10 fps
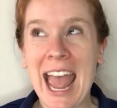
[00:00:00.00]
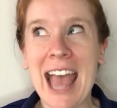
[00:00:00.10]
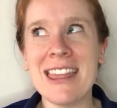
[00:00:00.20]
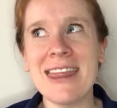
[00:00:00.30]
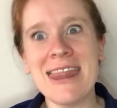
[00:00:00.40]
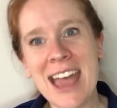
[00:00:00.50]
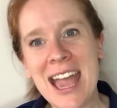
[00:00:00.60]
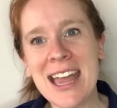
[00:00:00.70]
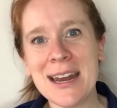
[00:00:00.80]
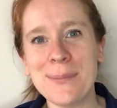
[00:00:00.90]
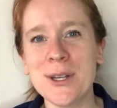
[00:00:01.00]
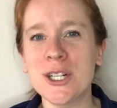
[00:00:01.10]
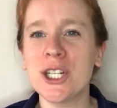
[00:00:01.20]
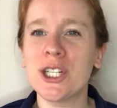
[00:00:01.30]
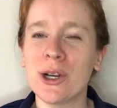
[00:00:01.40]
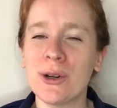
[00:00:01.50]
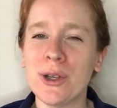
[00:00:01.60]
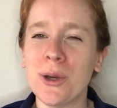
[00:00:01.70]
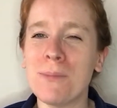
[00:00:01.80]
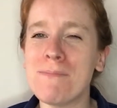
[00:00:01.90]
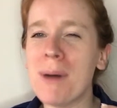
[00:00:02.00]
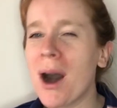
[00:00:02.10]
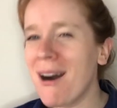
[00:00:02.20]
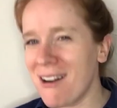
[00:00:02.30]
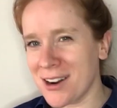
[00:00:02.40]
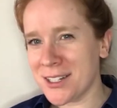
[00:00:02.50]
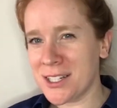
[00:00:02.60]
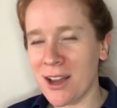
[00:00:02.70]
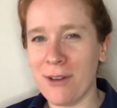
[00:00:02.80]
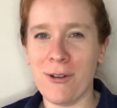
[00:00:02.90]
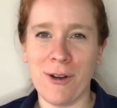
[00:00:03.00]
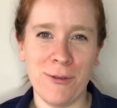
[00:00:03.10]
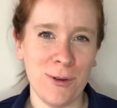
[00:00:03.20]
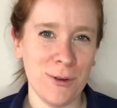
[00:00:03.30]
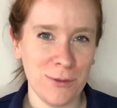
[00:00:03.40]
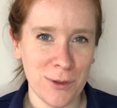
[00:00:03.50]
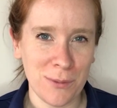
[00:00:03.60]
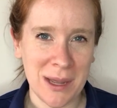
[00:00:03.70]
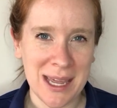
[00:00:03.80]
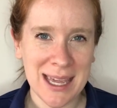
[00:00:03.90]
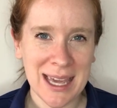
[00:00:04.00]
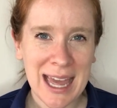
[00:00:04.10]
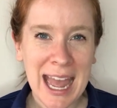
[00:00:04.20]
And then I'm going to show you part of our food of the week.